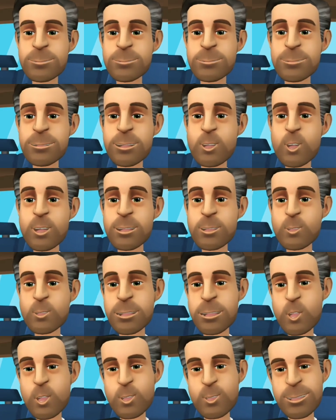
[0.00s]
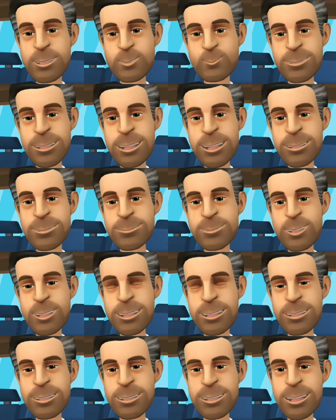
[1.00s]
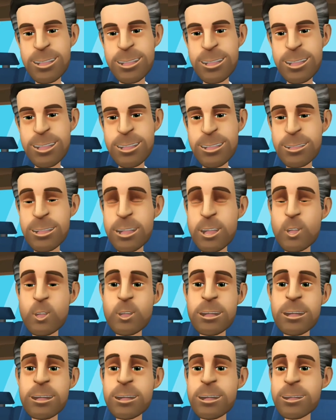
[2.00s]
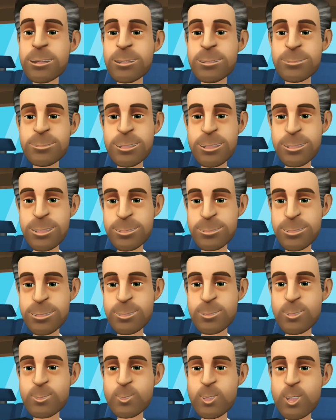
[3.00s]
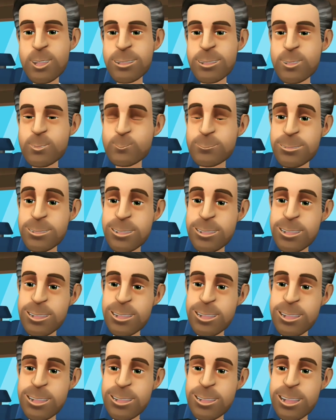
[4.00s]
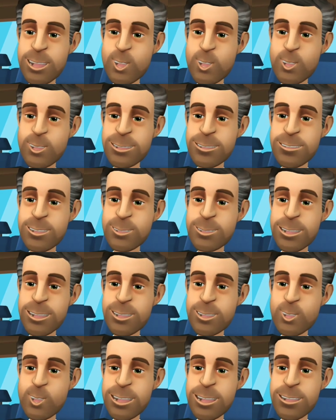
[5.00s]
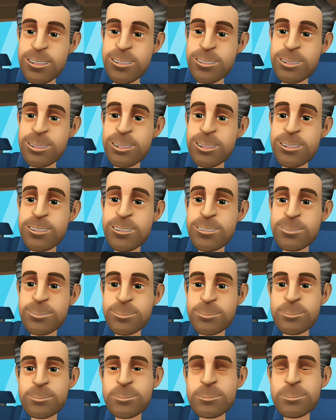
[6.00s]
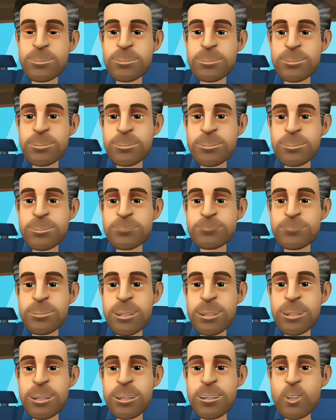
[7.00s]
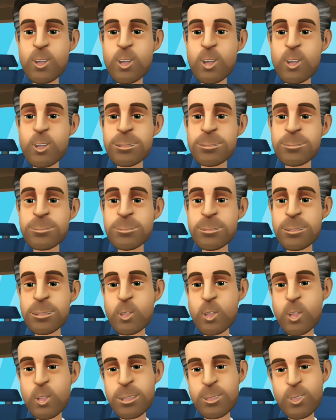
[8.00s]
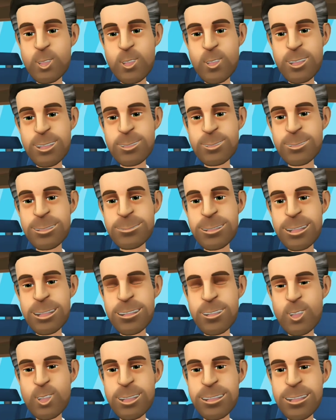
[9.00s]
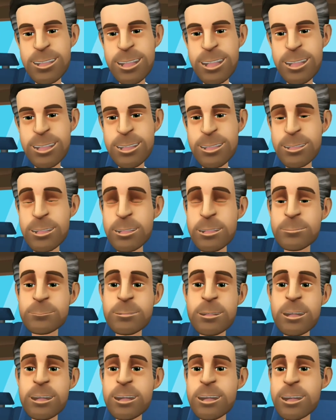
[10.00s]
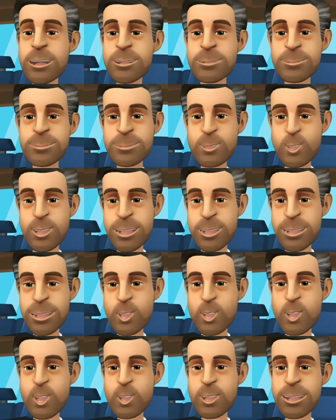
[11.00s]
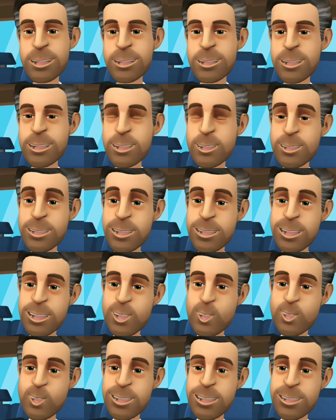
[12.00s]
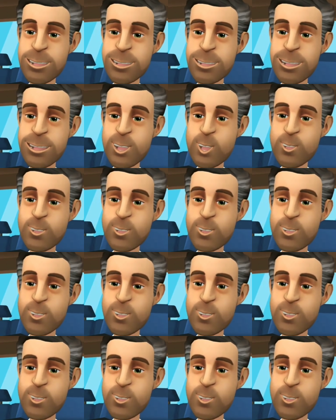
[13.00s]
Turo can also be cheaper than traditional car rentals and has hosts who don't mind renting to drivers under 25. Best of all, Turo offers something for every taste and budget, whether you want a luxury car to enjoy your